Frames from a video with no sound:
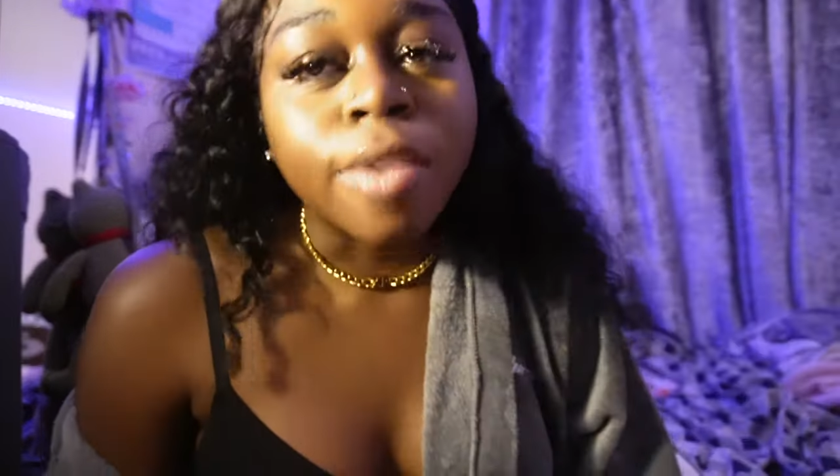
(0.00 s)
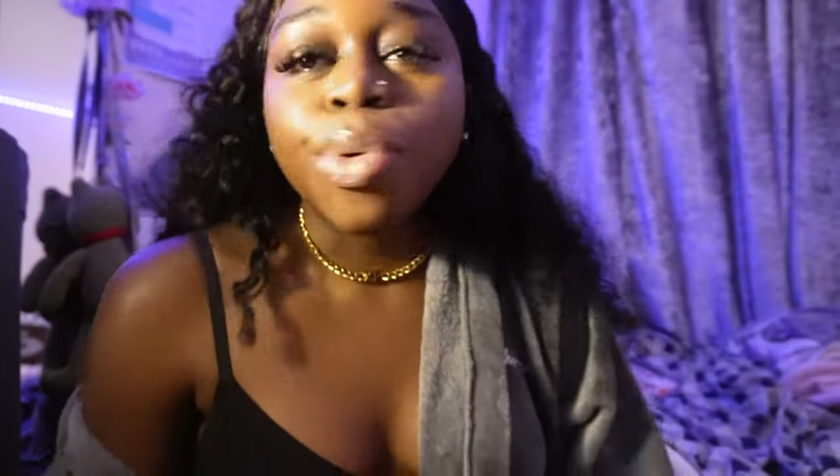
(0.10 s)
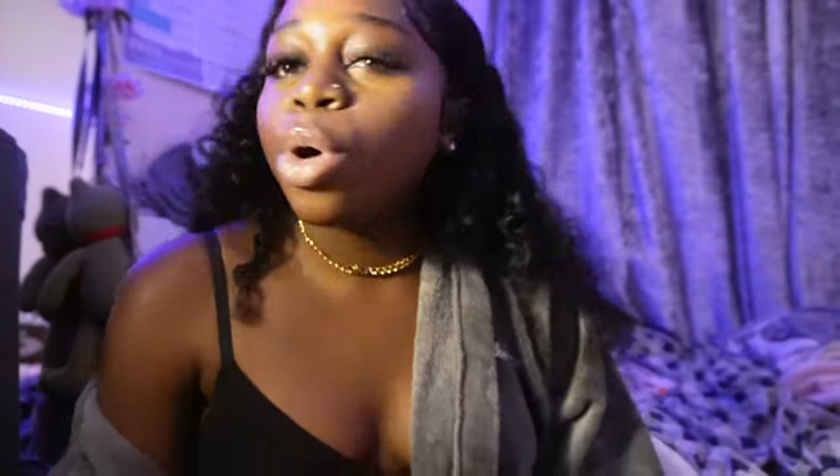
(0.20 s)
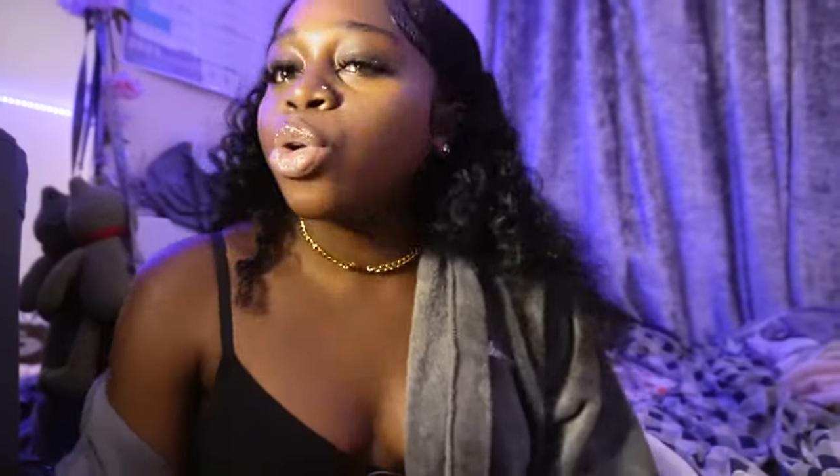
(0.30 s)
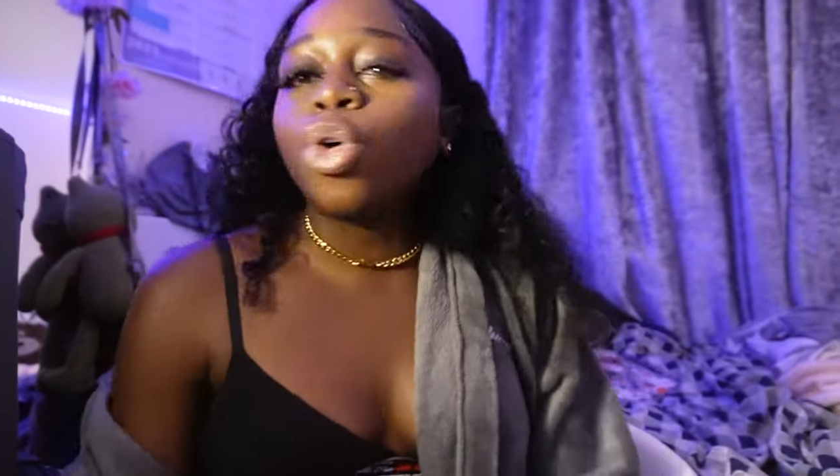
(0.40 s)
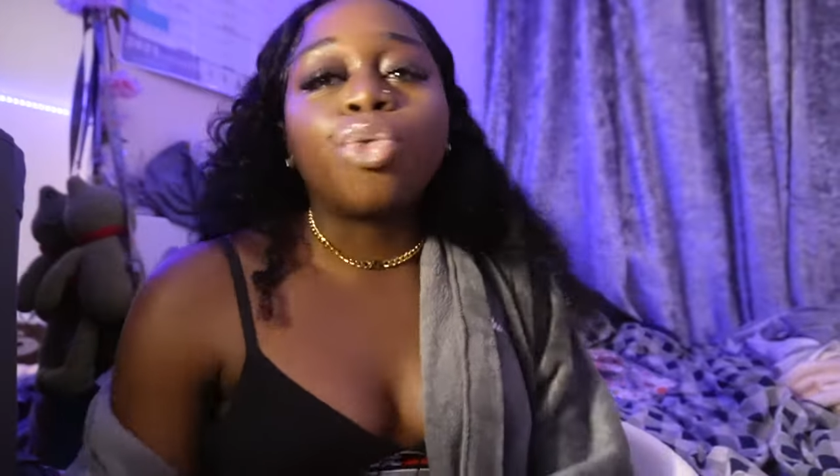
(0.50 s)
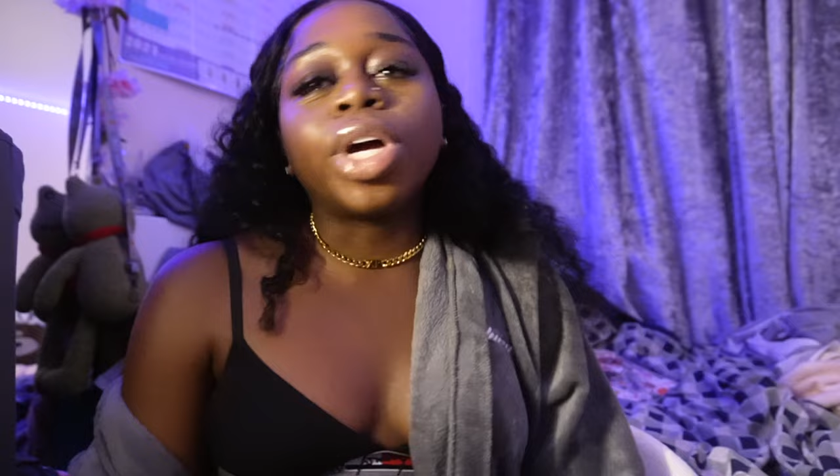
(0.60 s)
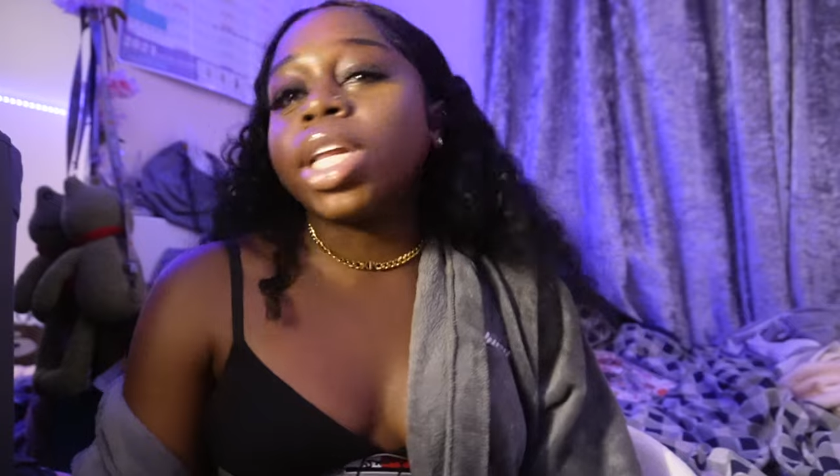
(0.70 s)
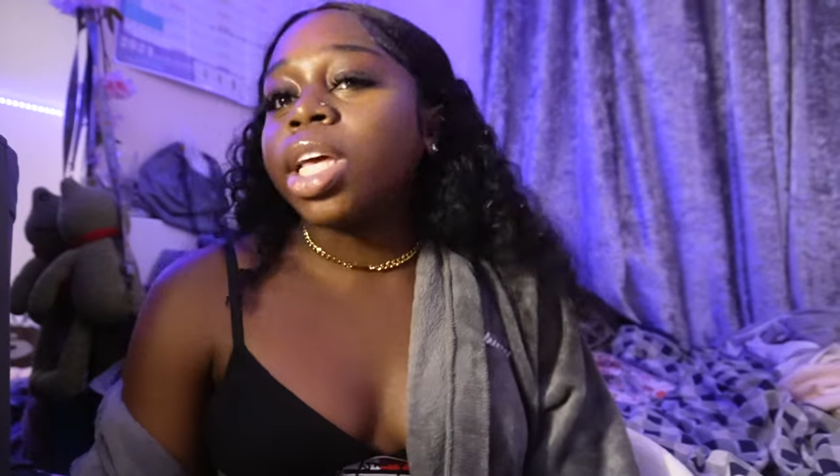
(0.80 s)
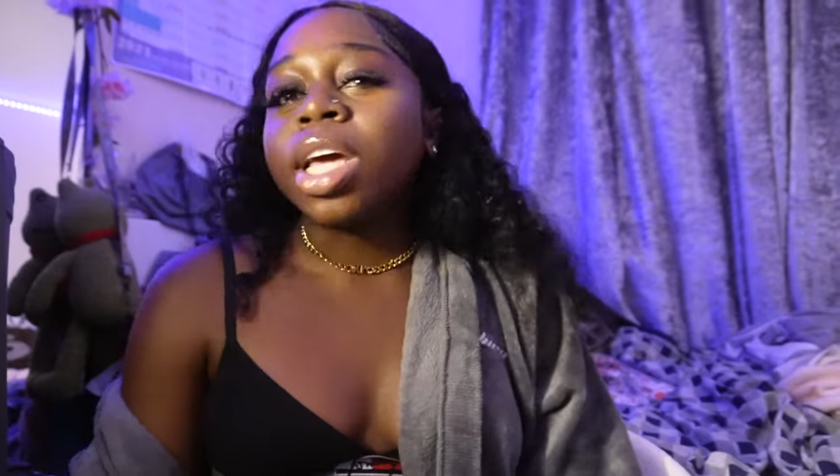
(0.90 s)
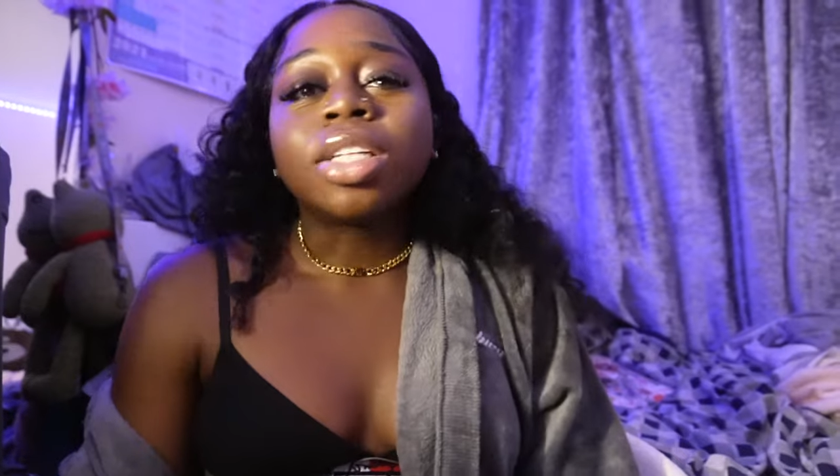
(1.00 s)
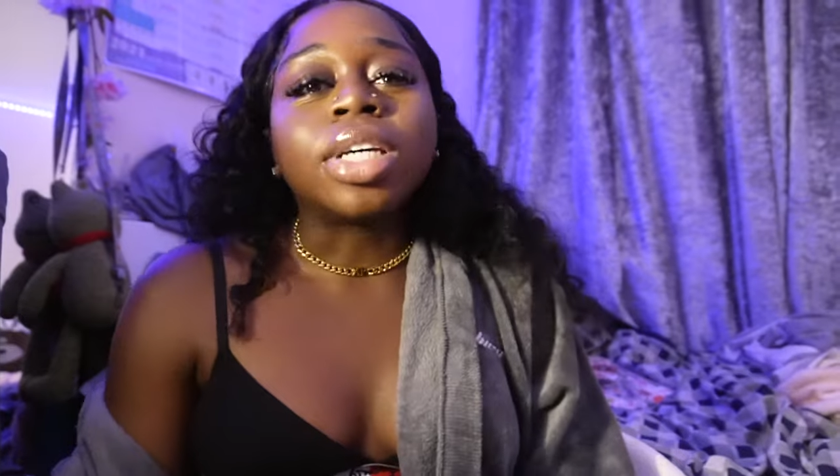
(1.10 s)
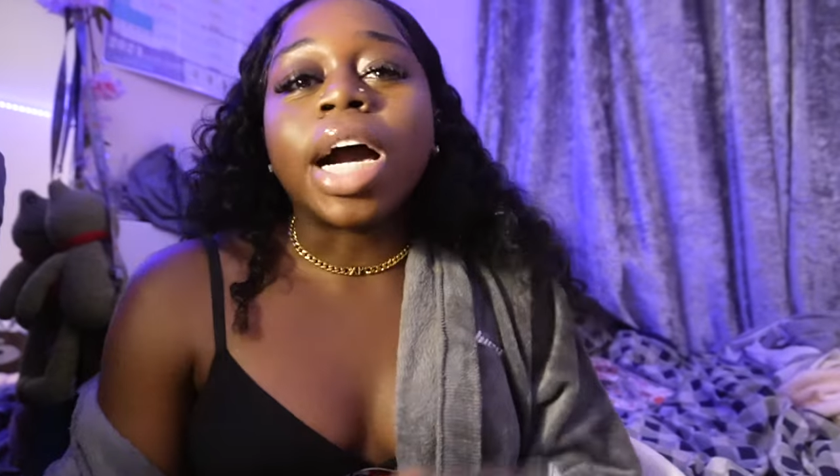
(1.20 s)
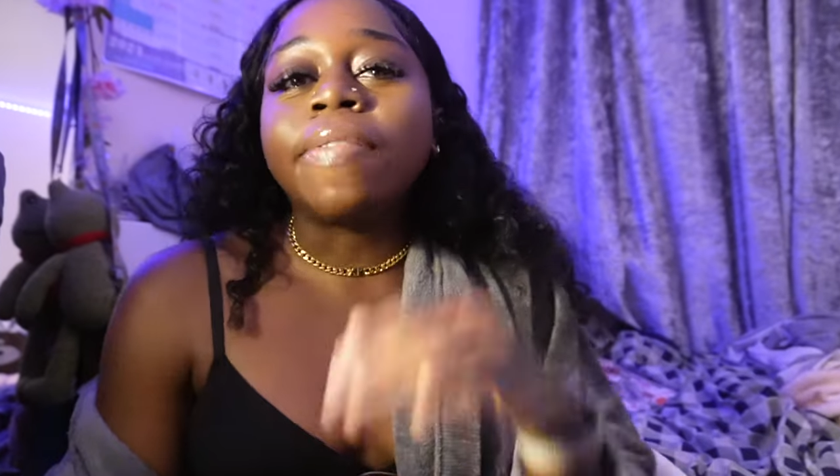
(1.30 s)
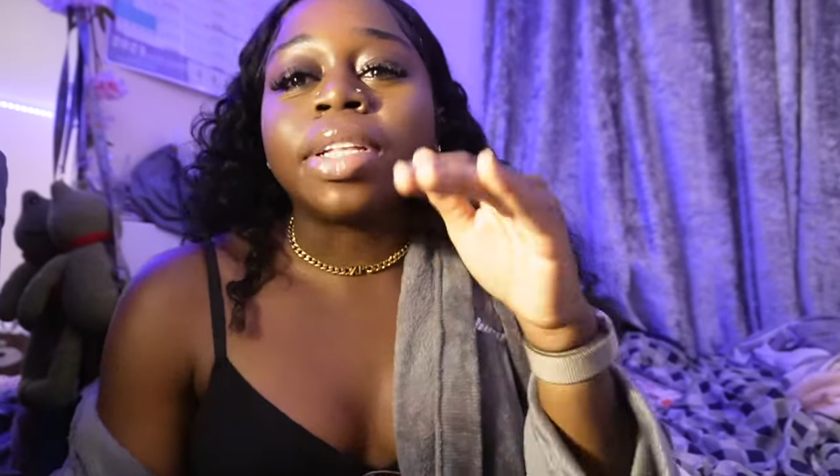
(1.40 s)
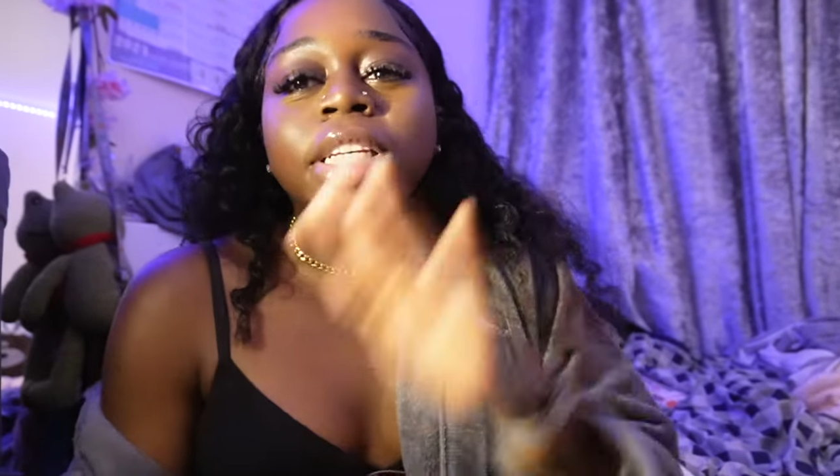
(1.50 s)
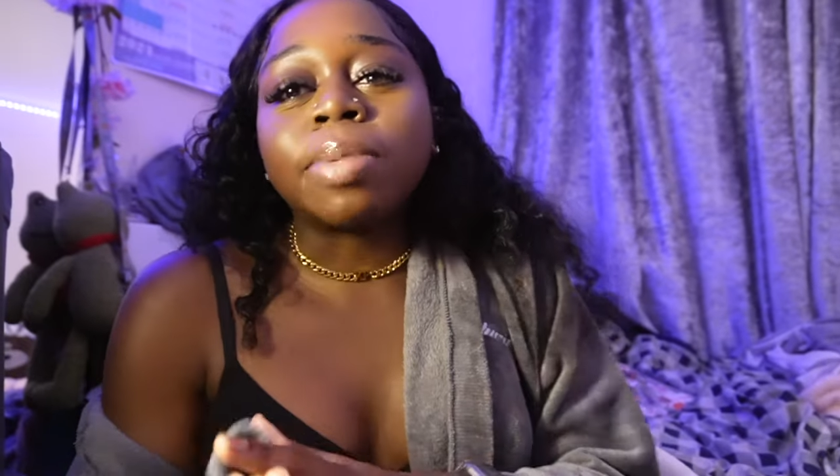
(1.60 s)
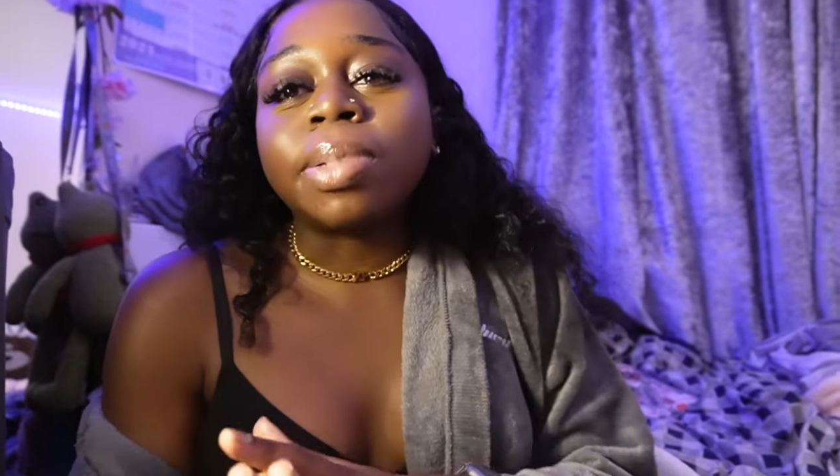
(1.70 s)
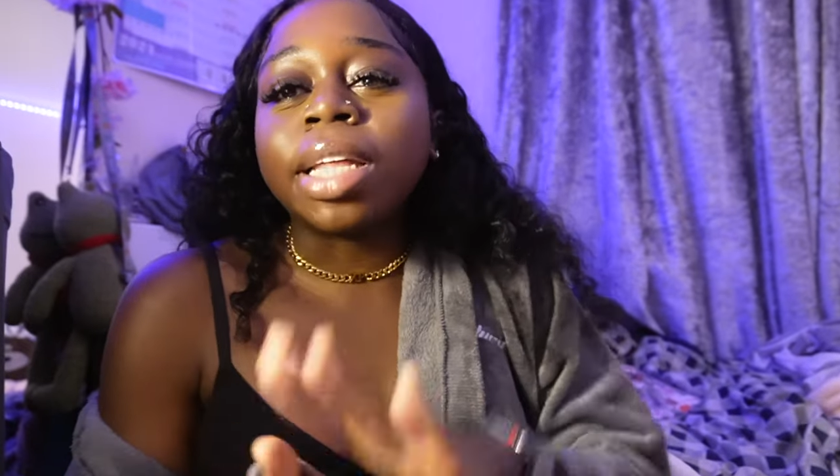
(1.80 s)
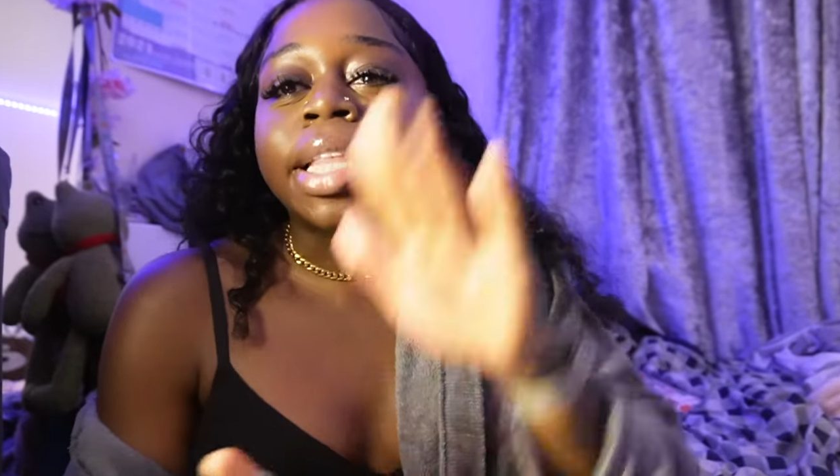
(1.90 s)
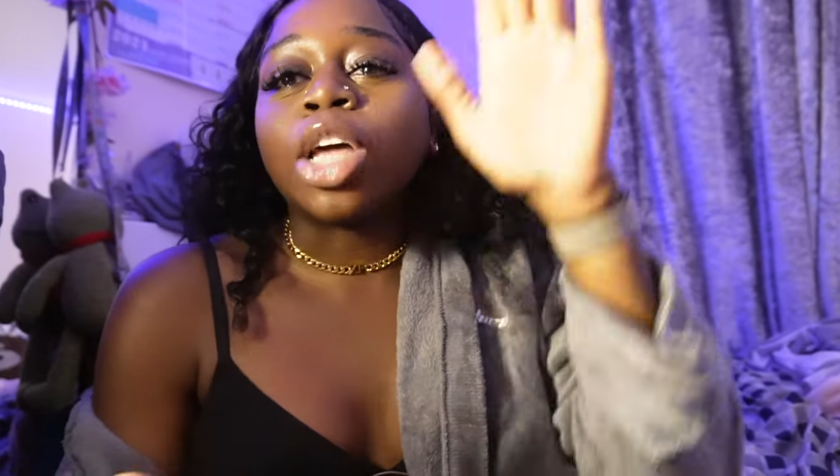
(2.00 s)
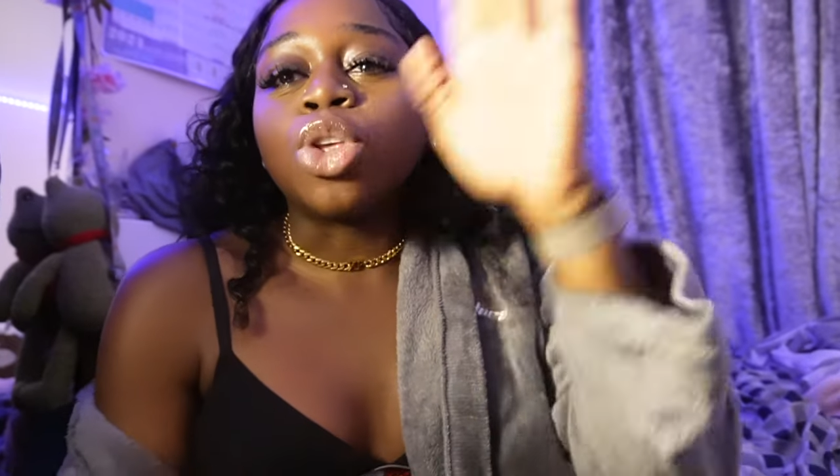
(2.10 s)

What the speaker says: if you are not ready to have the discipline that